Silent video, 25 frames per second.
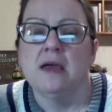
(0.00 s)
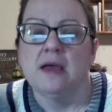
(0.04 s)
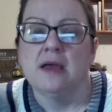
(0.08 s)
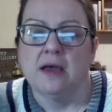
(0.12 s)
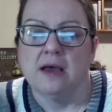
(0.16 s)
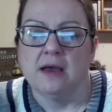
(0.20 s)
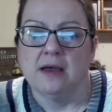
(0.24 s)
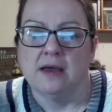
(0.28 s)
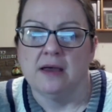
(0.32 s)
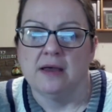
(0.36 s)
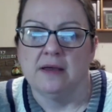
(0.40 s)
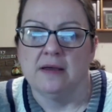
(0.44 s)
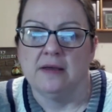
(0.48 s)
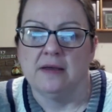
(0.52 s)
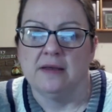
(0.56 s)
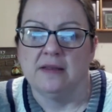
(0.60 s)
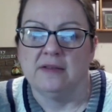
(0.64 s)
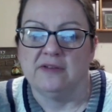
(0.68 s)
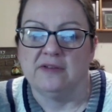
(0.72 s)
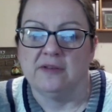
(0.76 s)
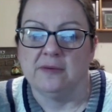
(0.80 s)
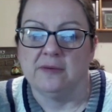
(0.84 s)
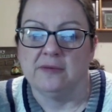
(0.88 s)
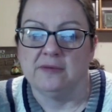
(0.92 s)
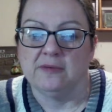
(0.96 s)

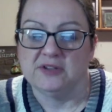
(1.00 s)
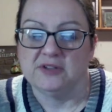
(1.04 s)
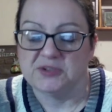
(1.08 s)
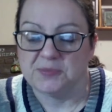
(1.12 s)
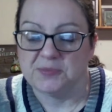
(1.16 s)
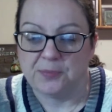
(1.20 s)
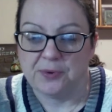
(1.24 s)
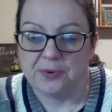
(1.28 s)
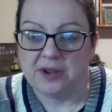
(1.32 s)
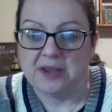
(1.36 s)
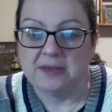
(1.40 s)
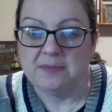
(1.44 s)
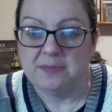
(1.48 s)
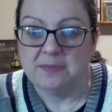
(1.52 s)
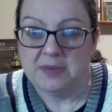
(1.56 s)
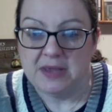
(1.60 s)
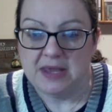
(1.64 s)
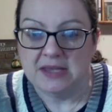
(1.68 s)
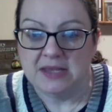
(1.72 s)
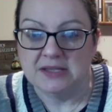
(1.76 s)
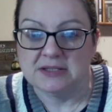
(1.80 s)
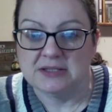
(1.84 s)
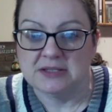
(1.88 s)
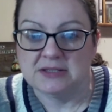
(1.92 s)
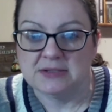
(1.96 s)
It's a spring
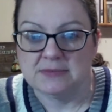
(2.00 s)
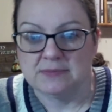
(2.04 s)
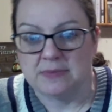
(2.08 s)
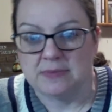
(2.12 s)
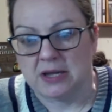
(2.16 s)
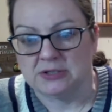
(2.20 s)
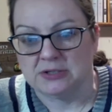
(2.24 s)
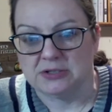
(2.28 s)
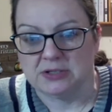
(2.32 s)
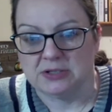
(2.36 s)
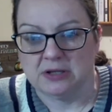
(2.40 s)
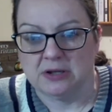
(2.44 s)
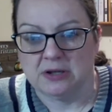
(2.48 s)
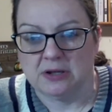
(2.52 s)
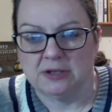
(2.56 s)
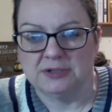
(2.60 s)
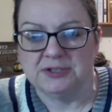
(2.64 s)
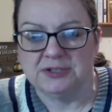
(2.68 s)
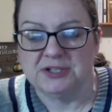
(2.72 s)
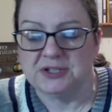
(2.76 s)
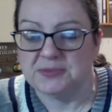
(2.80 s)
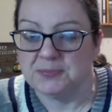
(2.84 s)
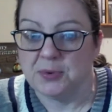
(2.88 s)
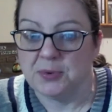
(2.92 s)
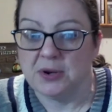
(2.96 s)
piece, actually called
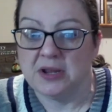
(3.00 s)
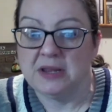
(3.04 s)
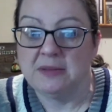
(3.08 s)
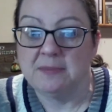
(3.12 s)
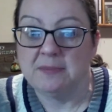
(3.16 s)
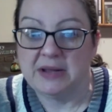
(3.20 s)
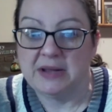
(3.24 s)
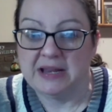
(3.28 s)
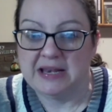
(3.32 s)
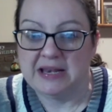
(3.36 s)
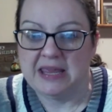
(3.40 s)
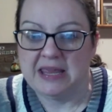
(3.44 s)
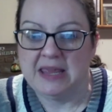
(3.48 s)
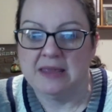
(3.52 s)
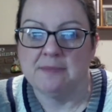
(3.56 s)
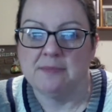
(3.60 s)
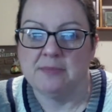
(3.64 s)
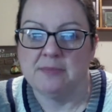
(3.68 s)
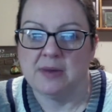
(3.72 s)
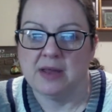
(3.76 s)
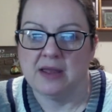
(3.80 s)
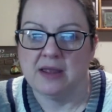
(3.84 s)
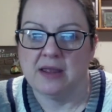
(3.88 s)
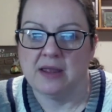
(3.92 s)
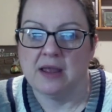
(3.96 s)
Spring Bunny
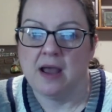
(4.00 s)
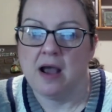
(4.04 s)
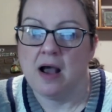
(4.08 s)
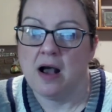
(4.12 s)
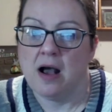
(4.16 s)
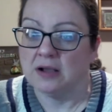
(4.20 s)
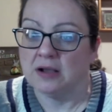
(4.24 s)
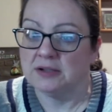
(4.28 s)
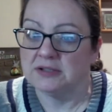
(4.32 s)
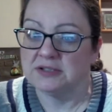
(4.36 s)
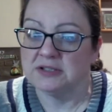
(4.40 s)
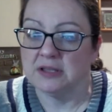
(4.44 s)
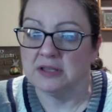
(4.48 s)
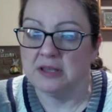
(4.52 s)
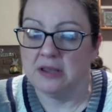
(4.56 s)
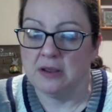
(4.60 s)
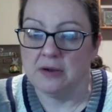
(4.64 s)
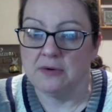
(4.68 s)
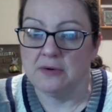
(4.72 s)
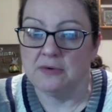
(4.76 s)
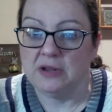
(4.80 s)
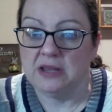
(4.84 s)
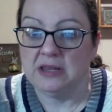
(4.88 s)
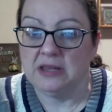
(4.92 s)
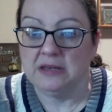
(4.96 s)
by
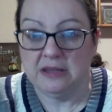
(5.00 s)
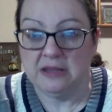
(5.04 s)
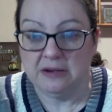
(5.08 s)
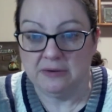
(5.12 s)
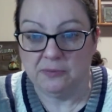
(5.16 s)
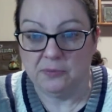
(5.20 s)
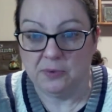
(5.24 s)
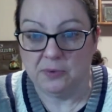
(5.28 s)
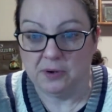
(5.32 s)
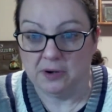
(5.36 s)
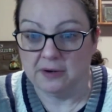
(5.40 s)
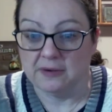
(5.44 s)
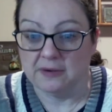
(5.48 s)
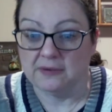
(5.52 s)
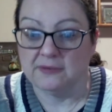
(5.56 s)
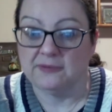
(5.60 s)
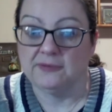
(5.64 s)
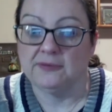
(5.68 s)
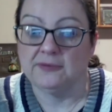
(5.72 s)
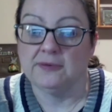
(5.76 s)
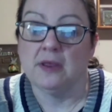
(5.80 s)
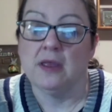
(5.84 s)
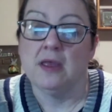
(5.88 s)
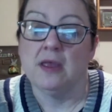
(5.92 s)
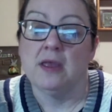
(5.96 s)
Oxleone
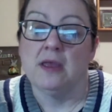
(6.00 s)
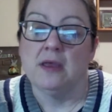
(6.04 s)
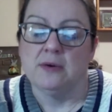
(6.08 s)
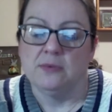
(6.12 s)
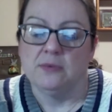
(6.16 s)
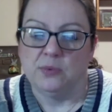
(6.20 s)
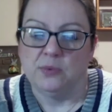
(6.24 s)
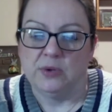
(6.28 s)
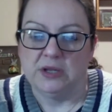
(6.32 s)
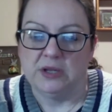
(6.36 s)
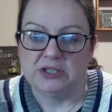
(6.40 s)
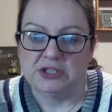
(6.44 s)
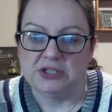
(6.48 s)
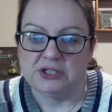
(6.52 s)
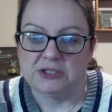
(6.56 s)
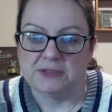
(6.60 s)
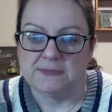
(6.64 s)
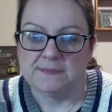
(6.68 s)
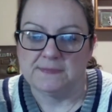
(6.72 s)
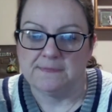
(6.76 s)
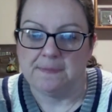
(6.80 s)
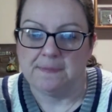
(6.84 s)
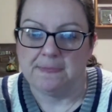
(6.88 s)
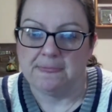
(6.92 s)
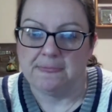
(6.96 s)
Needleworks, which
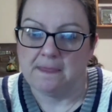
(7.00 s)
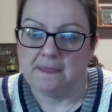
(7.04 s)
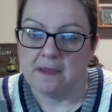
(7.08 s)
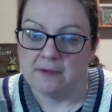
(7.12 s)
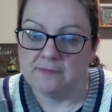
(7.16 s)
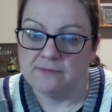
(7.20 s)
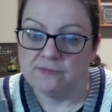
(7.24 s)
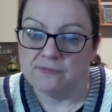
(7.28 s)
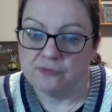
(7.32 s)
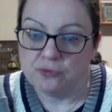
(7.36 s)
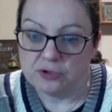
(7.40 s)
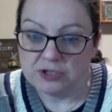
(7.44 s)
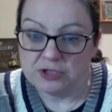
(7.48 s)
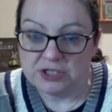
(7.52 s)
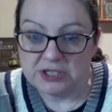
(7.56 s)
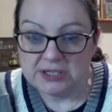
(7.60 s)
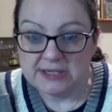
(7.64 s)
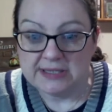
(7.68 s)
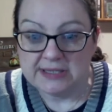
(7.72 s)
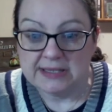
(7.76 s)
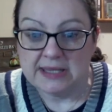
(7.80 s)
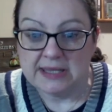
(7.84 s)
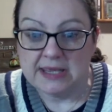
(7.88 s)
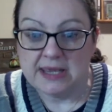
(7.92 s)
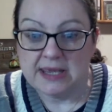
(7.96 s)

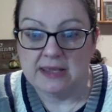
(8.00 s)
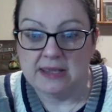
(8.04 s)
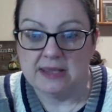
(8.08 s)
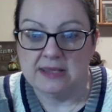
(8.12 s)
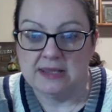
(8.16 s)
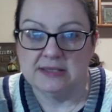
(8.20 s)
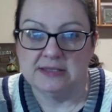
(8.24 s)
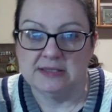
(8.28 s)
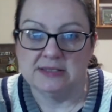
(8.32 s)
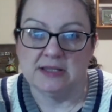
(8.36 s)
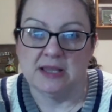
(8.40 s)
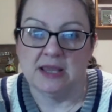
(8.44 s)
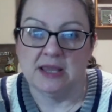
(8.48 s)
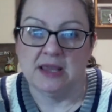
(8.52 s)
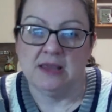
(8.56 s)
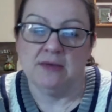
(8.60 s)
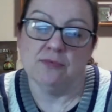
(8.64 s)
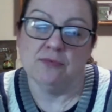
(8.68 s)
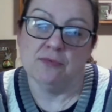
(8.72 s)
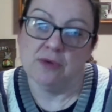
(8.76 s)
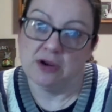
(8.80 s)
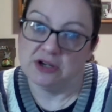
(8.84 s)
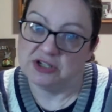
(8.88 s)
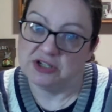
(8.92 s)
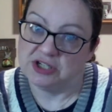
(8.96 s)
unfortunately is a
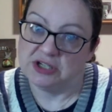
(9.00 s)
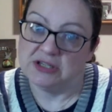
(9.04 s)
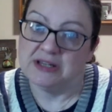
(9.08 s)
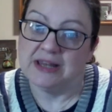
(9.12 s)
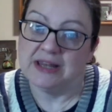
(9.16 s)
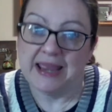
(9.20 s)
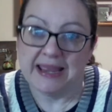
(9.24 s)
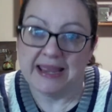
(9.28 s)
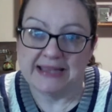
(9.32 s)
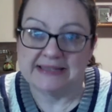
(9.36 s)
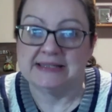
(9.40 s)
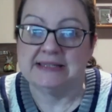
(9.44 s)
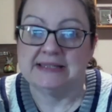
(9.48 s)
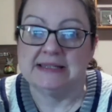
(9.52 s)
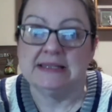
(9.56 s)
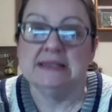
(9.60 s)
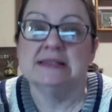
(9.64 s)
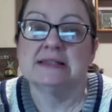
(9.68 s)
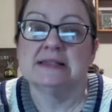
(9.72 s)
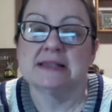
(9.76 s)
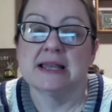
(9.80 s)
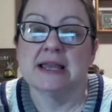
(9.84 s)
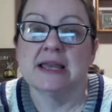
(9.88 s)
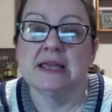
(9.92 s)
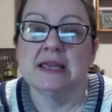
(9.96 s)
Russian Etsy
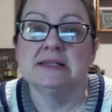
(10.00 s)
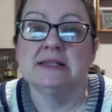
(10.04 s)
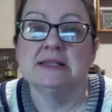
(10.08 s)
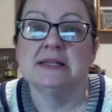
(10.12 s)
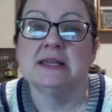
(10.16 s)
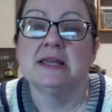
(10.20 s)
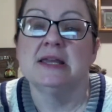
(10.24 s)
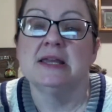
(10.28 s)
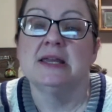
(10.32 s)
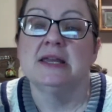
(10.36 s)
site.